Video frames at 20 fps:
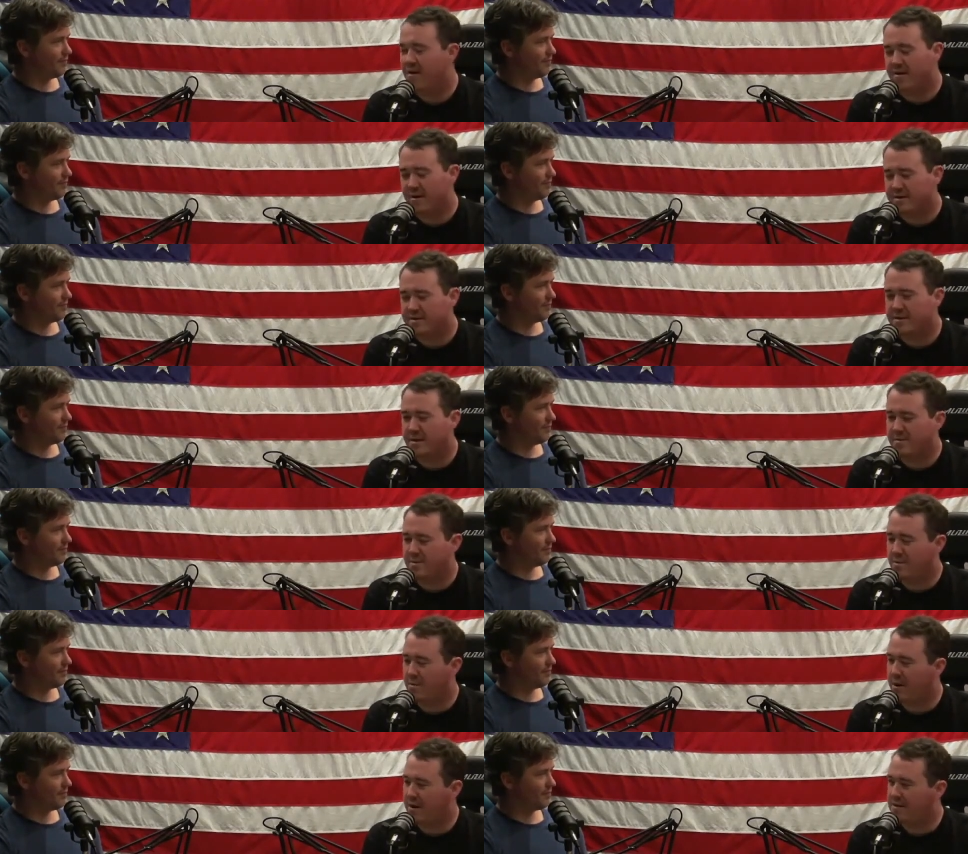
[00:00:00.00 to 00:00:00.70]
Speaker 1: Next time
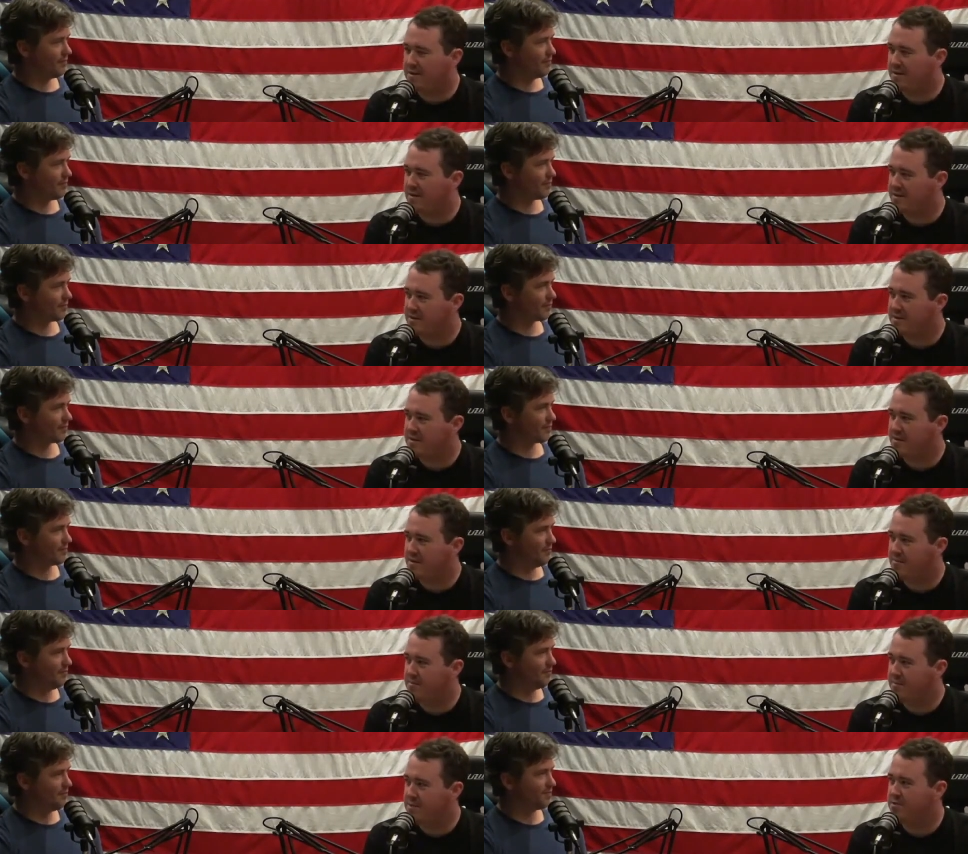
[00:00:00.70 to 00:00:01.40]
you watch it, listen to
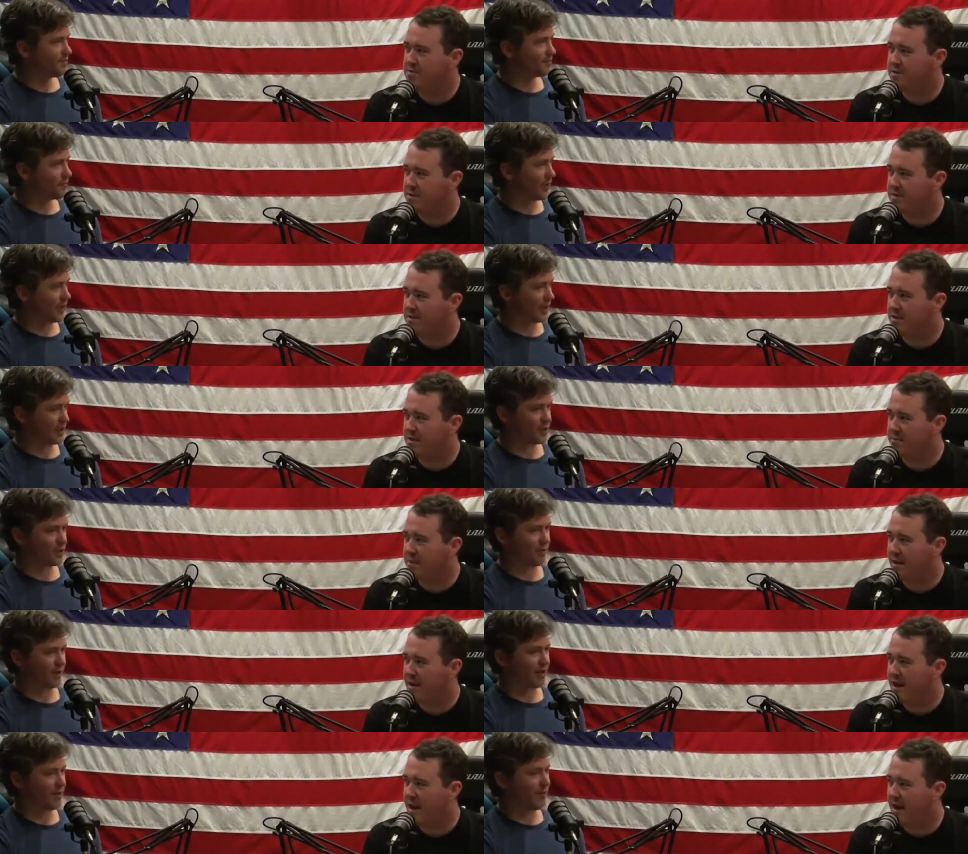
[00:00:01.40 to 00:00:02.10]
the music. Like they a
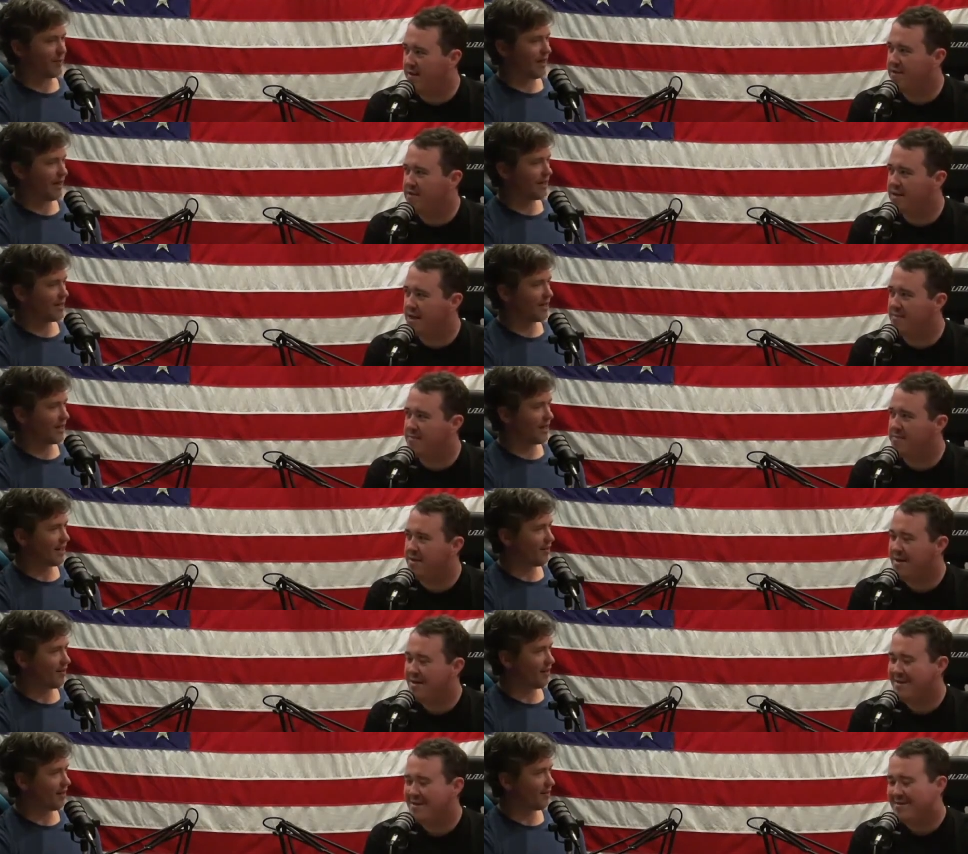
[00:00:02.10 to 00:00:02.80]
play. string Every band time, kind of
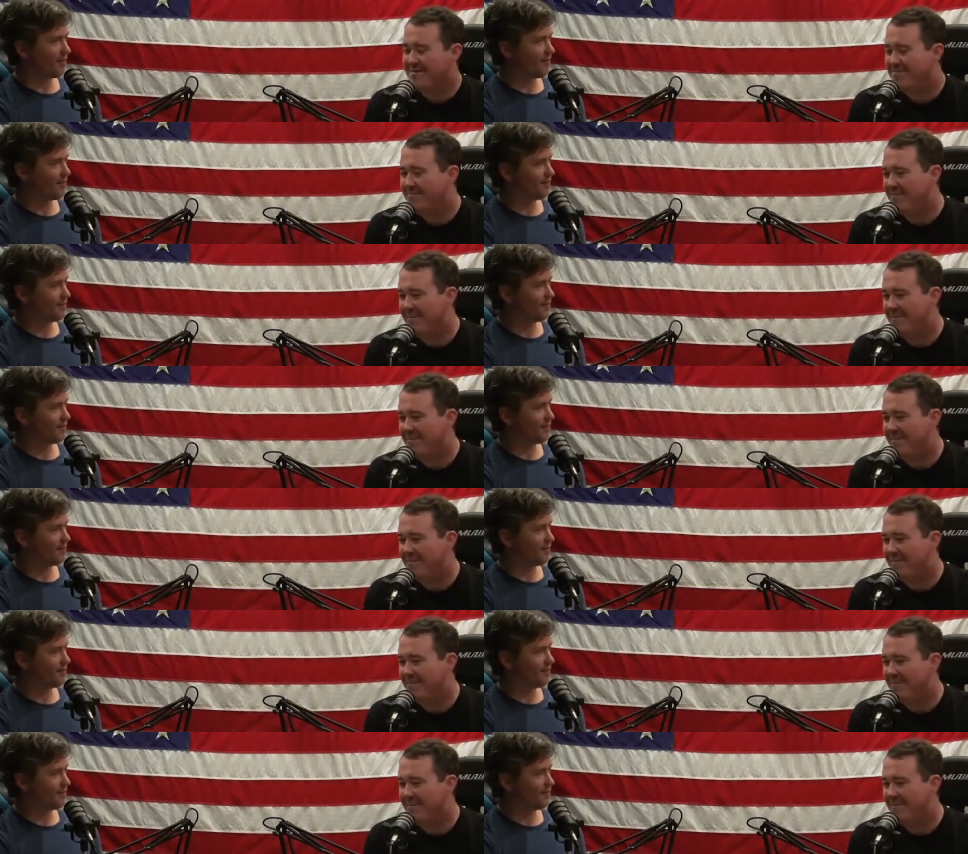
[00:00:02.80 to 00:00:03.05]
thing.